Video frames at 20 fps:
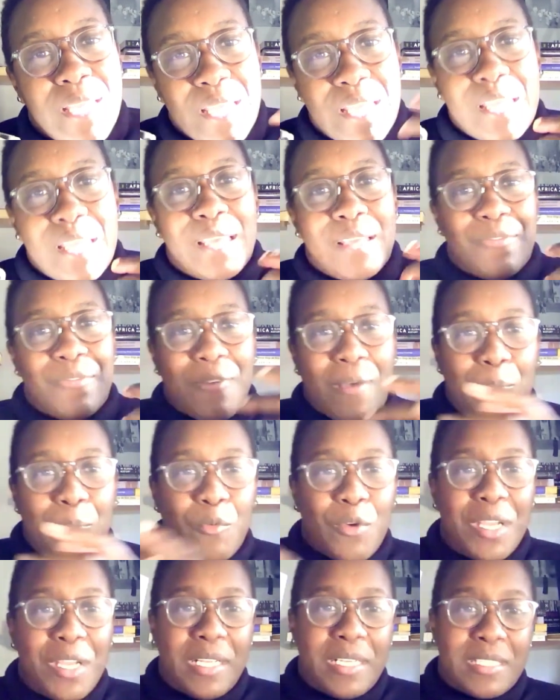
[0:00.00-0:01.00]
If I'm
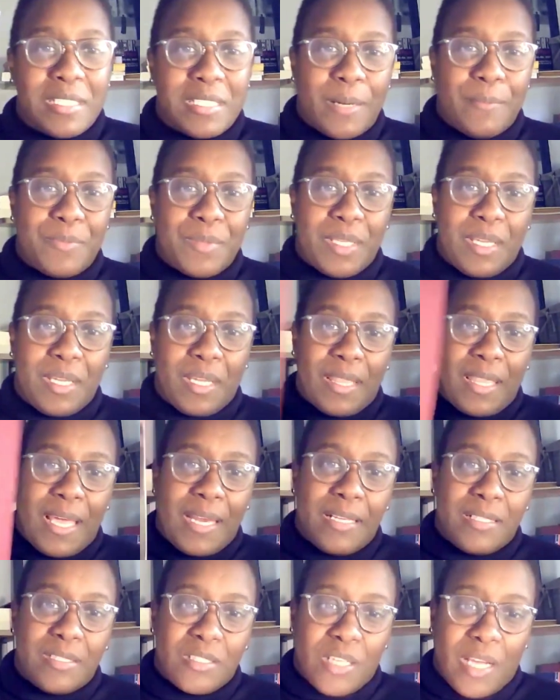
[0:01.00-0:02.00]
reading something
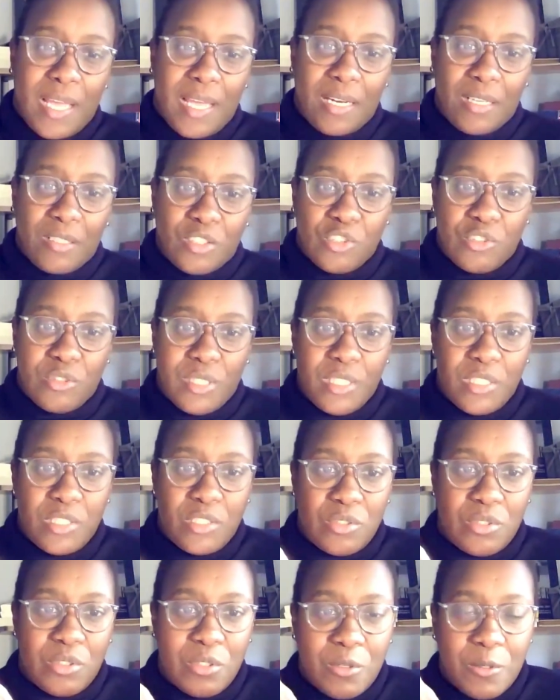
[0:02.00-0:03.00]
that is a kind of
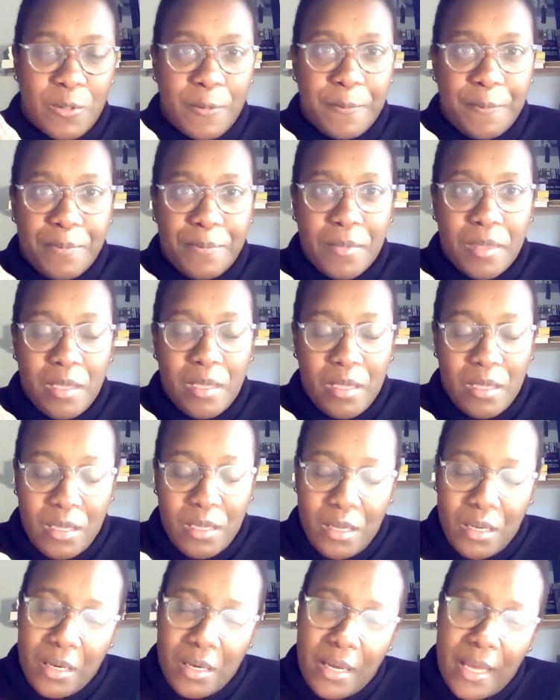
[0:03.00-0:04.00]
traditional
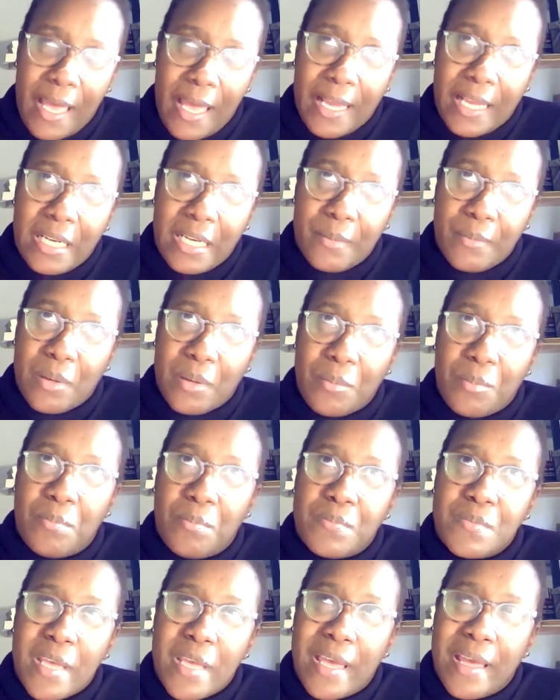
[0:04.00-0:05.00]
academic
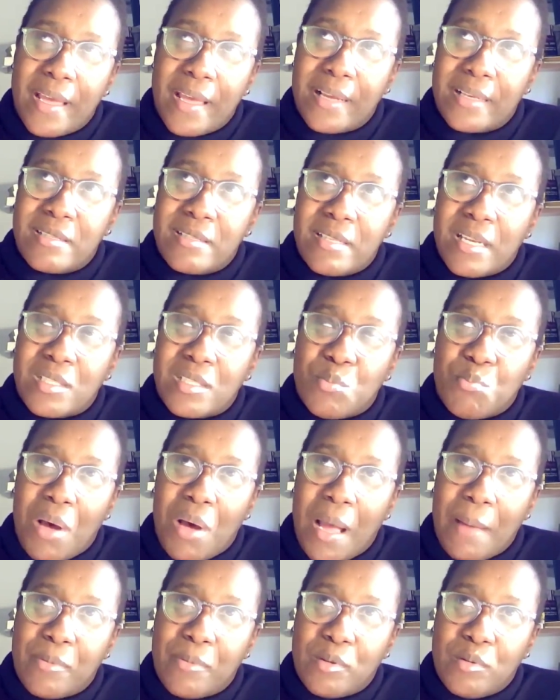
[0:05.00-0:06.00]
text that's
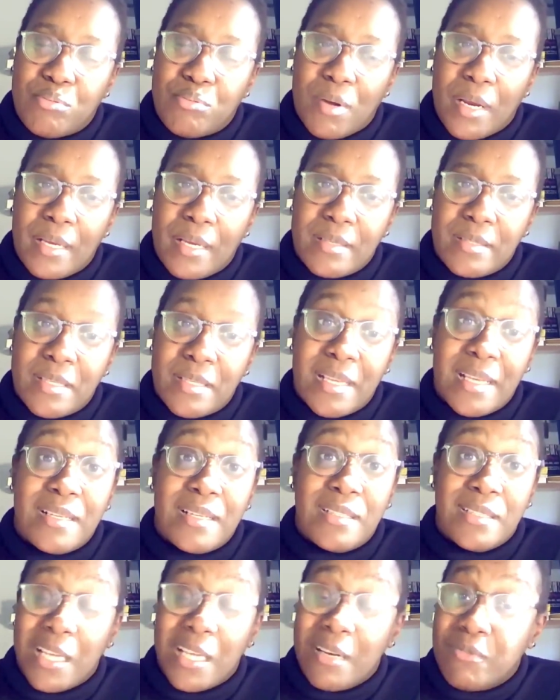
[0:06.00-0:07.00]
popular press,
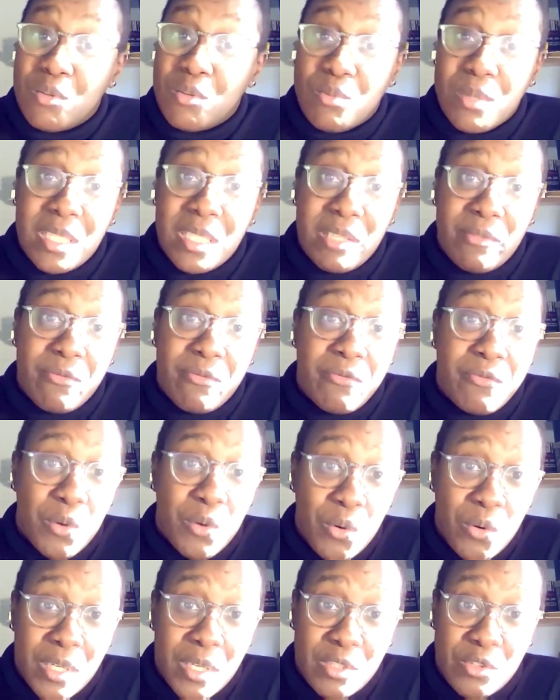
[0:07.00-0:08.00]
definitely read the
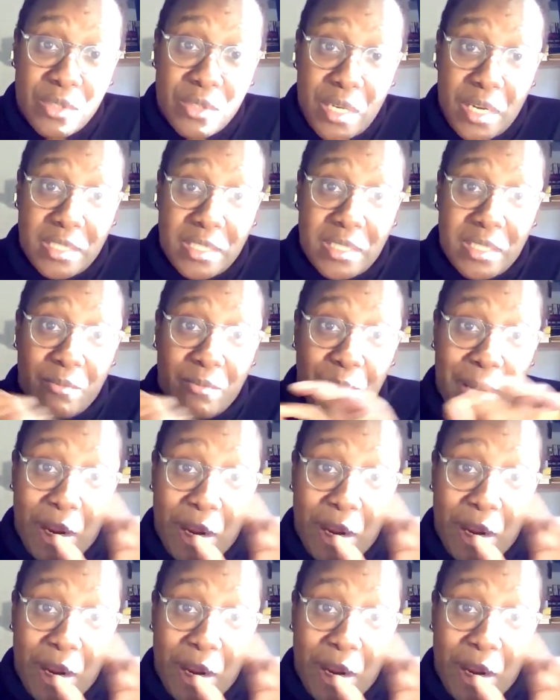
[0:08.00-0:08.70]
full introduction